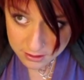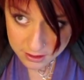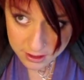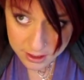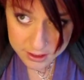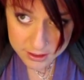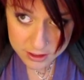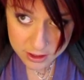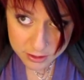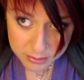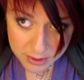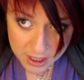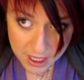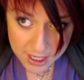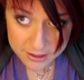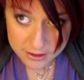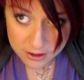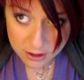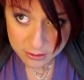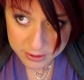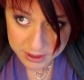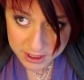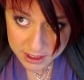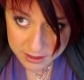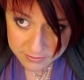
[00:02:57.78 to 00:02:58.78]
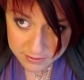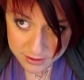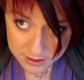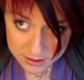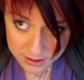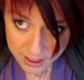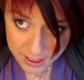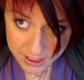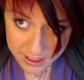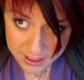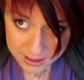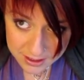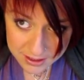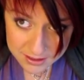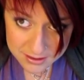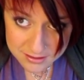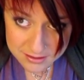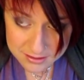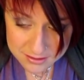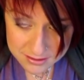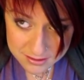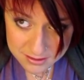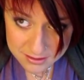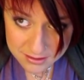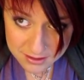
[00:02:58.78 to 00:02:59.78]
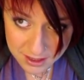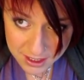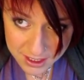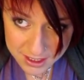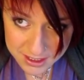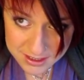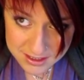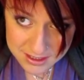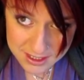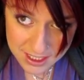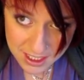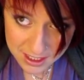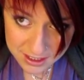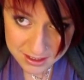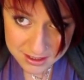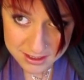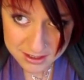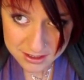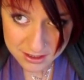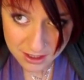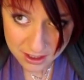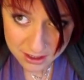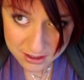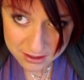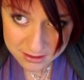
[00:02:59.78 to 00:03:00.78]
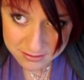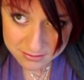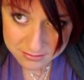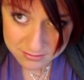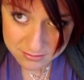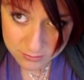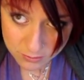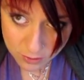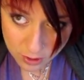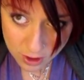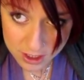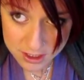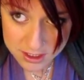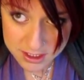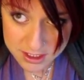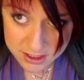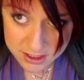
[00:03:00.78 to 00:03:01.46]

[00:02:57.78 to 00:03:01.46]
in your back combing if you like. I tend to not want